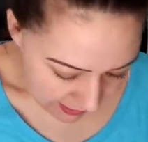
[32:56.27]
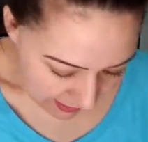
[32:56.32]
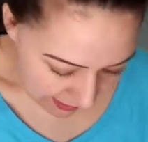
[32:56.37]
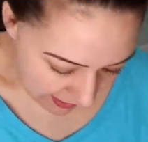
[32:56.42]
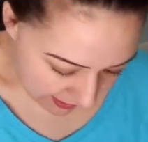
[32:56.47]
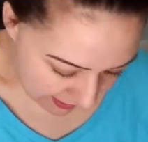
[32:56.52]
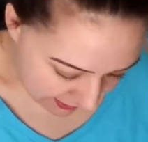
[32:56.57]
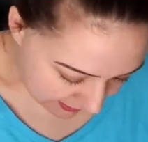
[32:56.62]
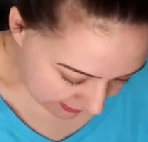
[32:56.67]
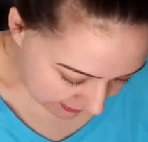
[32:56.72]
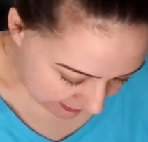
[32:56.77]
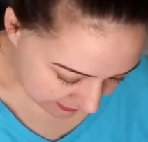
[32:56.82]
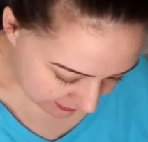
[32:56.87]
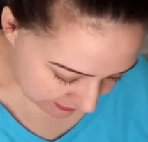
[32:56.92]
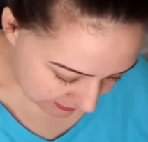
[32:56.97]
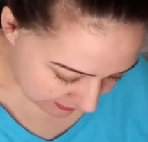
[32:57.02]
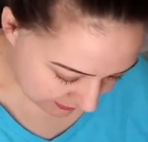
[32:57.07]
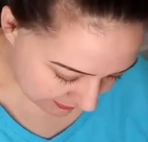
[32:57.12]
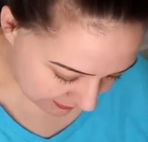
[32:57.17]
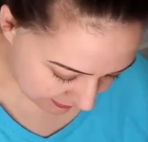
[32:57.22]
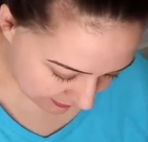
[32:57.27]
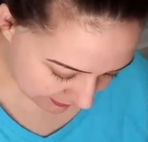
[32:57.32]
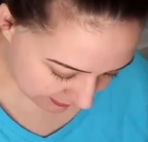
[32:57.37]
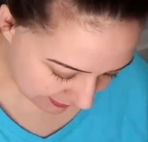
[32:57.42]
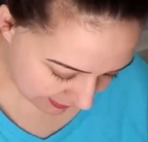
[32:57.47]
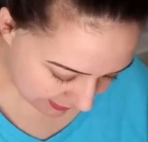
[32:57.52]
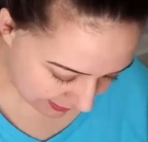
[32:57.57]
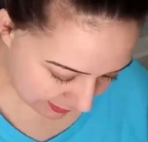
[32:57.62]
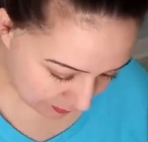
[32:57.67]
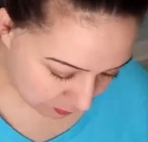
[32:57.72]
and
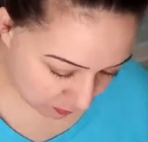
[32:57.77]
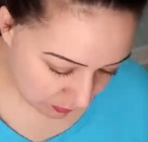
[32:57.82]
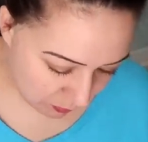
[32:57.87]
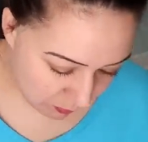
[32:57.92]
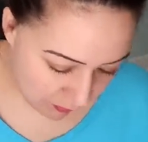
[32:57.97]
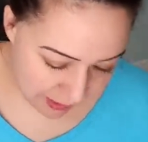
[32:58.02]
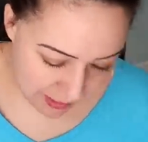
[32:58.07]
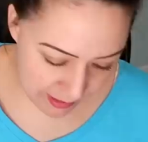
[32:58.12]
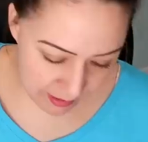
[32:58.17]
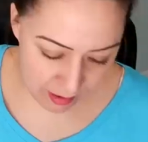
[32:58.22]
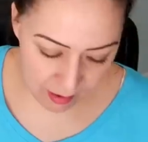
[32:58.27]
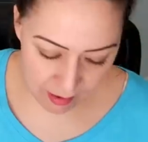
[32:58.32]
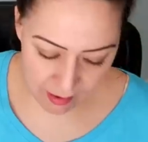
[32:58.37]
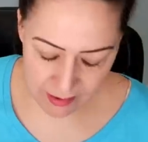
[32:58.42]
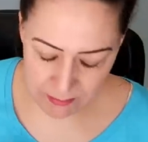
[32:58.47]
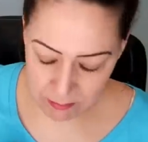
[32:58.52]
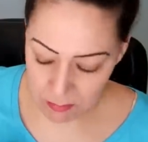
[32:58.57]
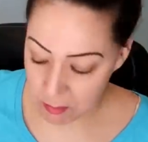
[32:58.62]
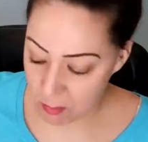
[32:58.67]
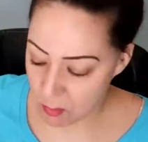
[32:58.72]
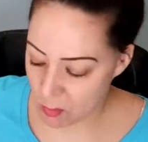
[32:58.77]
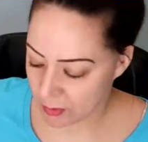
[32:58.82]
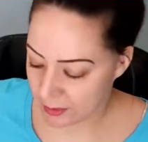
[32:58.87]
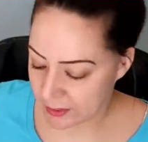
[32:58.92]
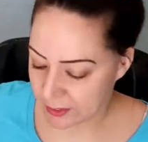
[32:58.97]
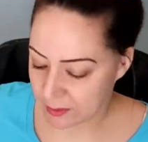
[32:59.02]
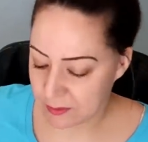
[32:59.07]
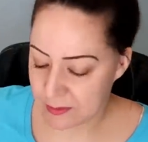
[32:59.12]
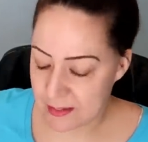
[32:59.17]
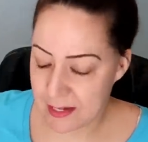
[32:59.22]
and we went on Memorial